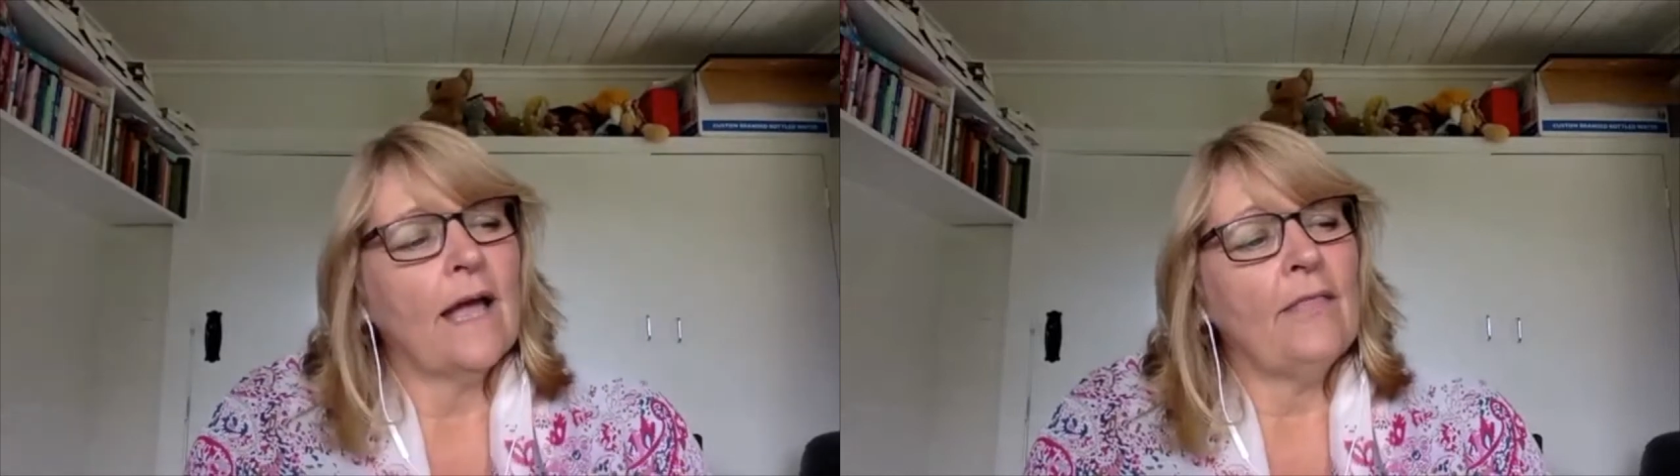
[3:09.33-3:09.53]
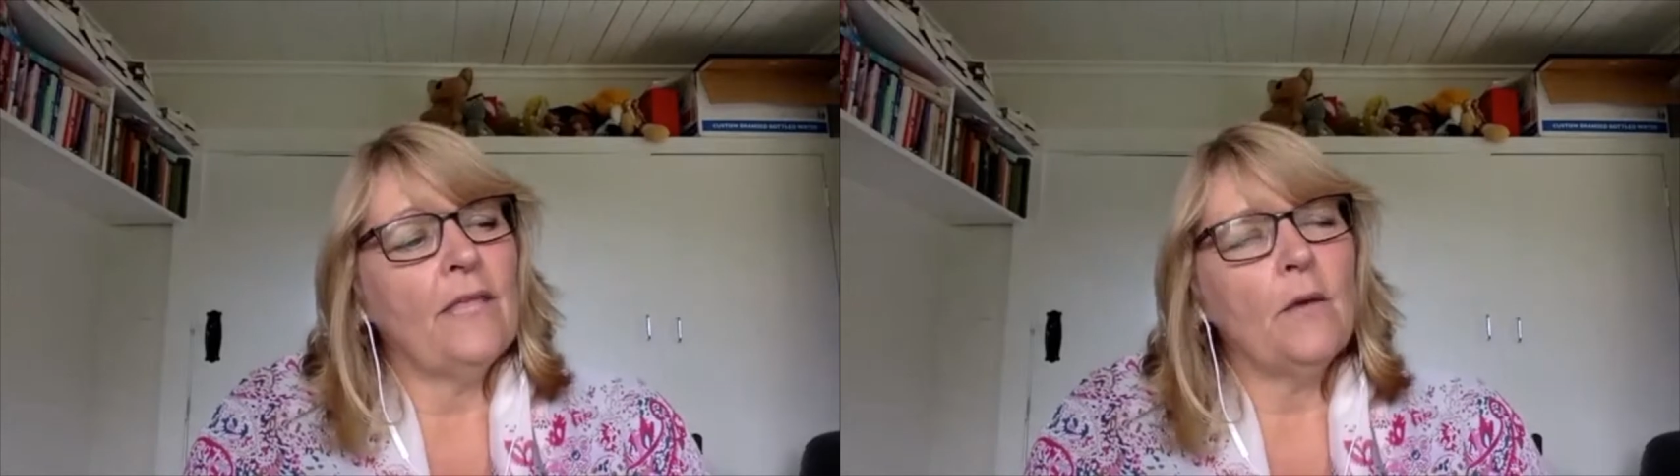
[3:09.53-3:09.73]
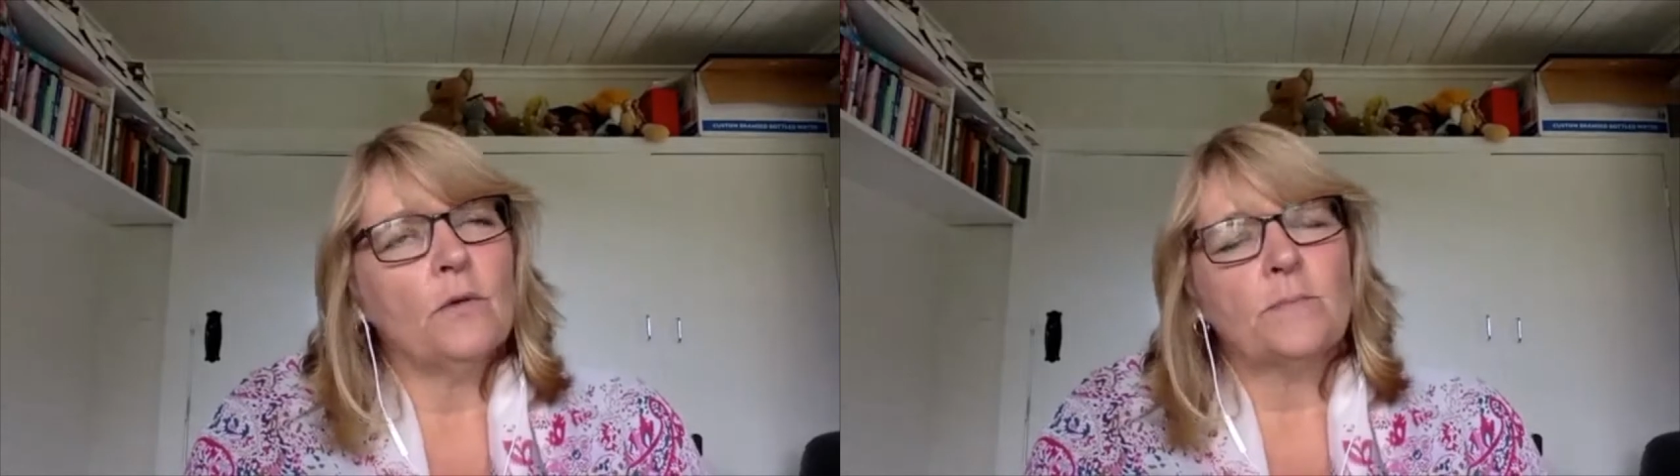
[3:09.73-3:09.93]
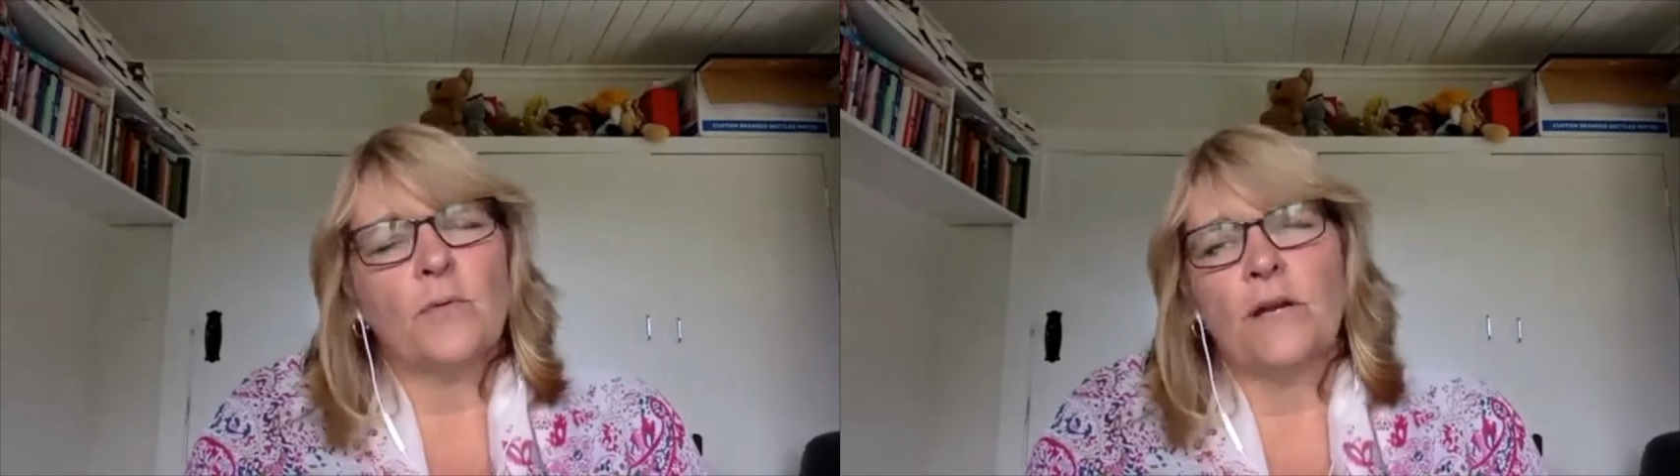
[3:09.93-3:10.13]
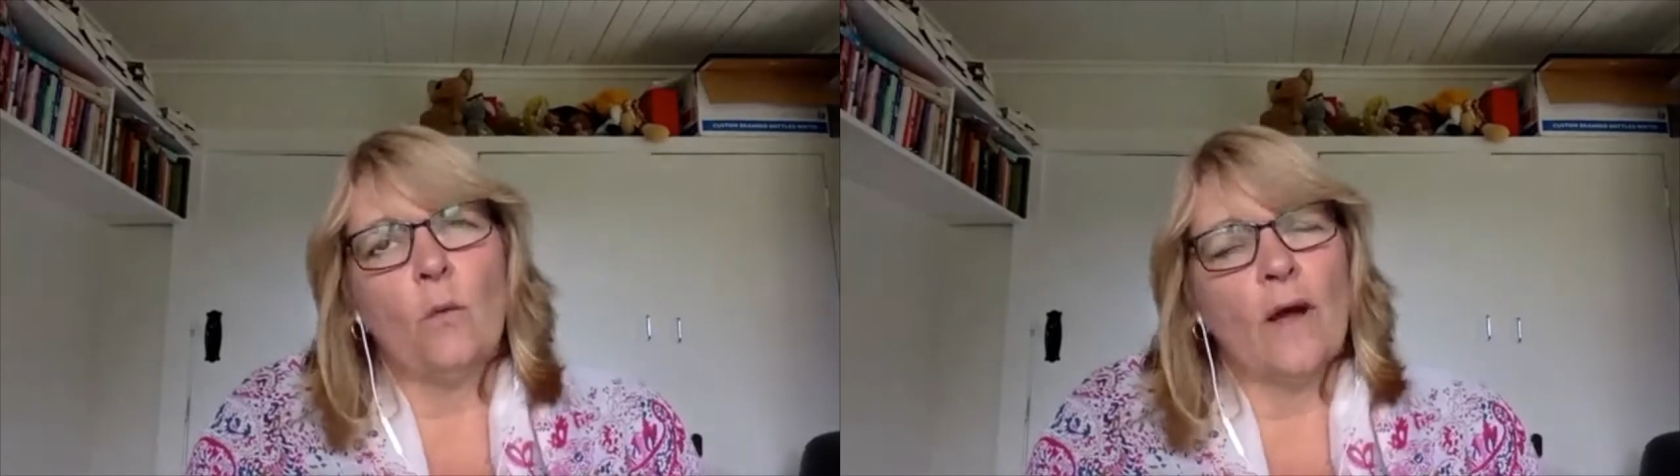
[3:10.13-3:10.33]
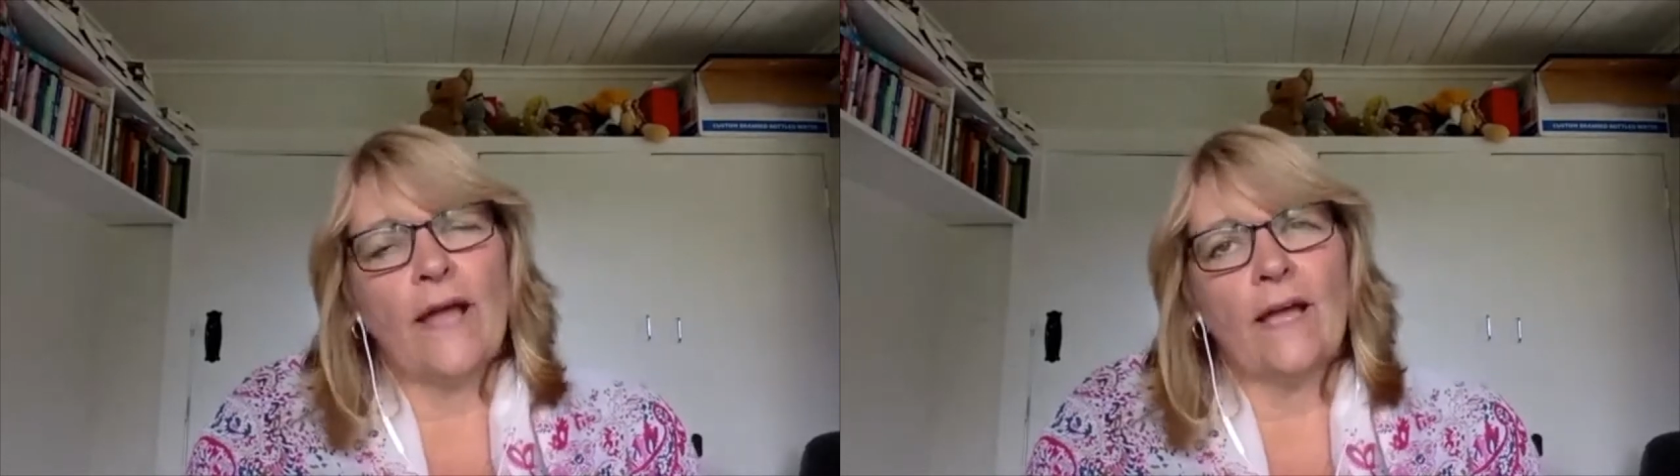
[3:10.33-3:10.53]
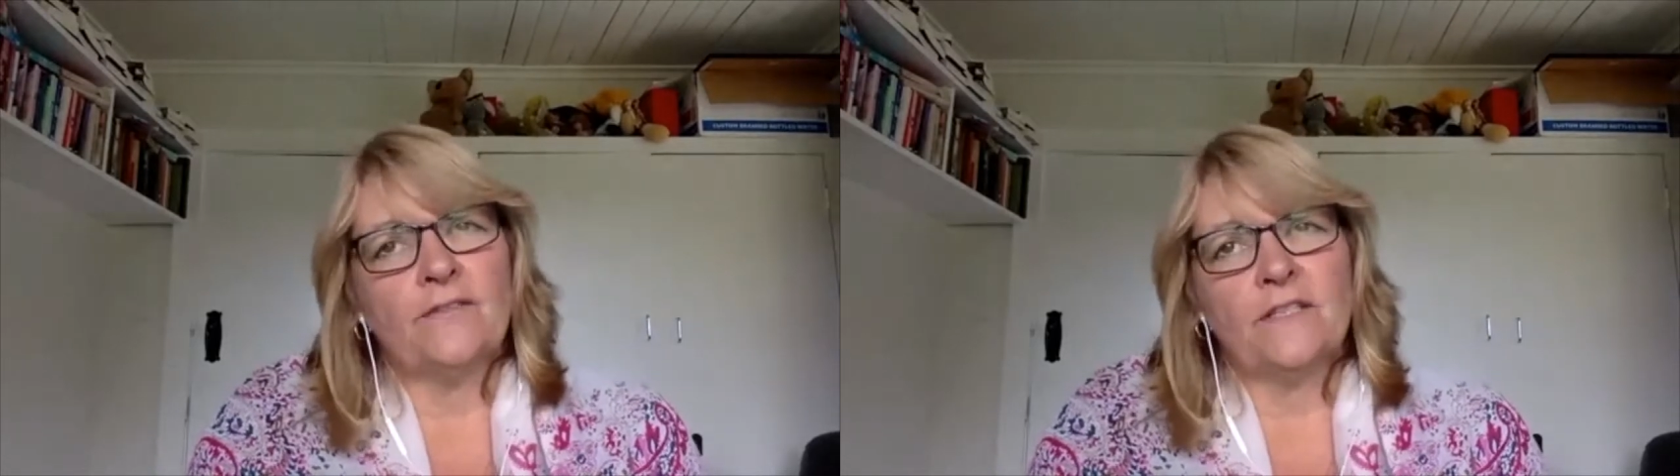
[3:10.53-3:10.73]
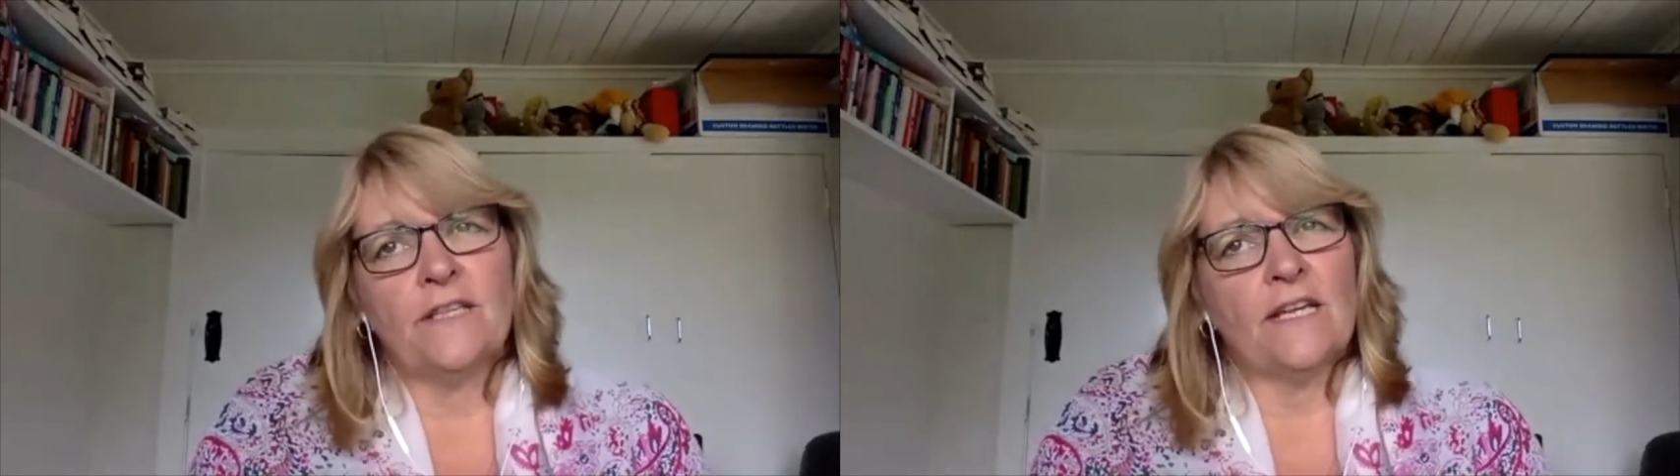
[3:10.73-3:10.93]
And then I was pretty away
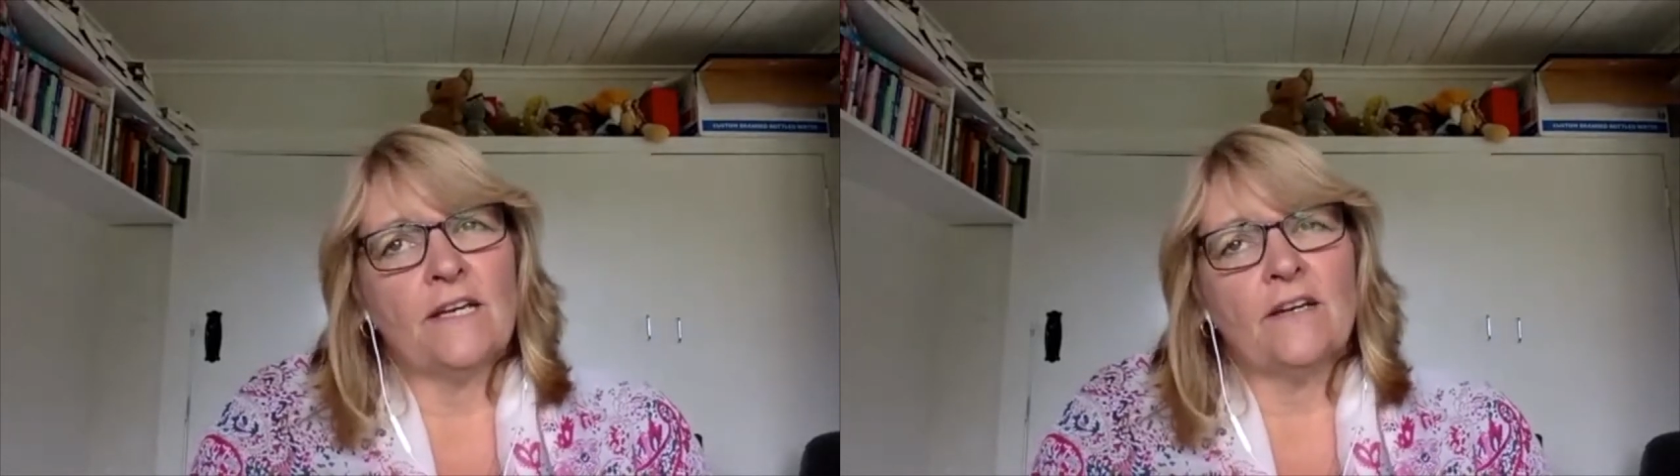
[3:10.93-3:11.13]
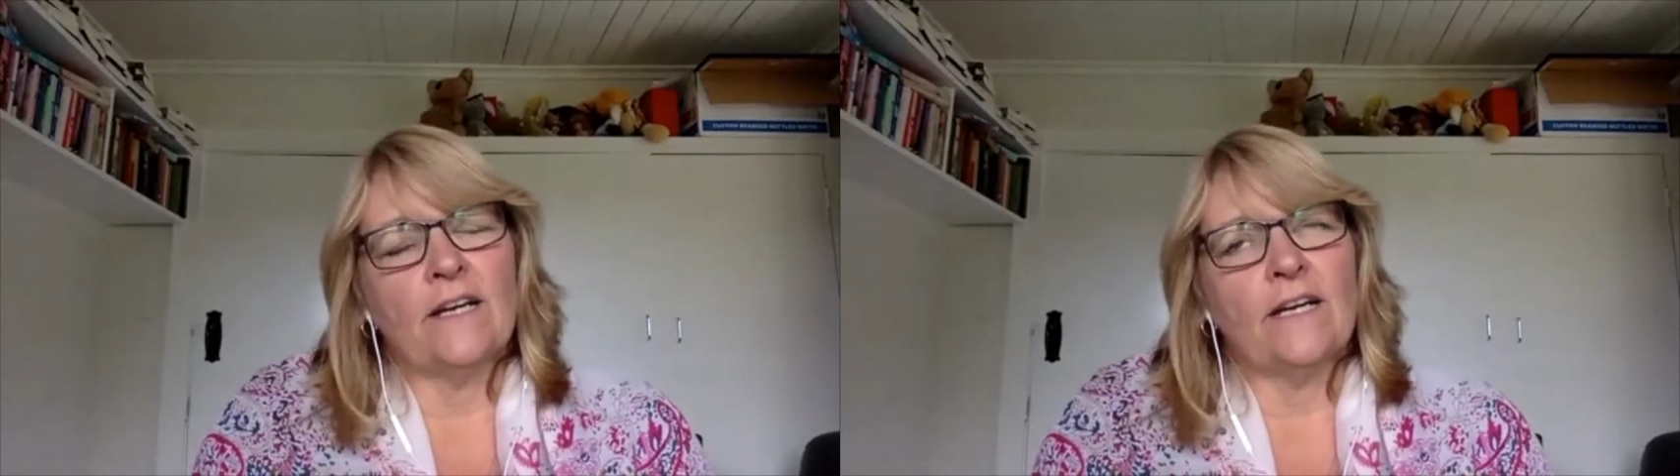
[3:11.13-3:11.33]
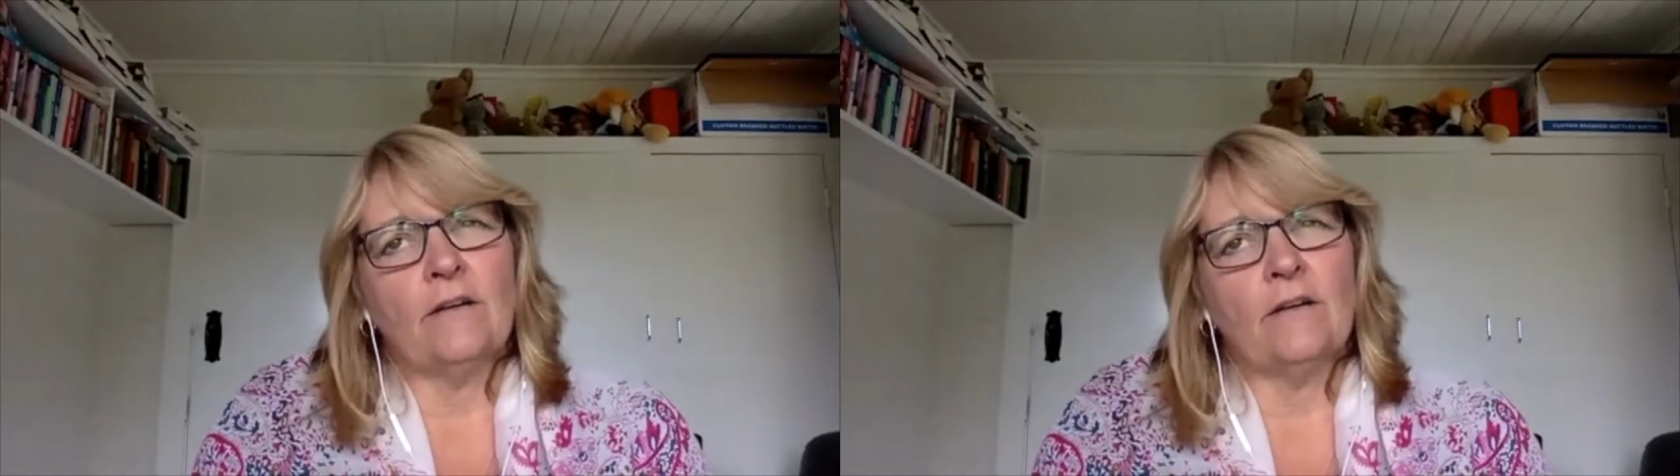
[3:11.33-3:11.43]
after that.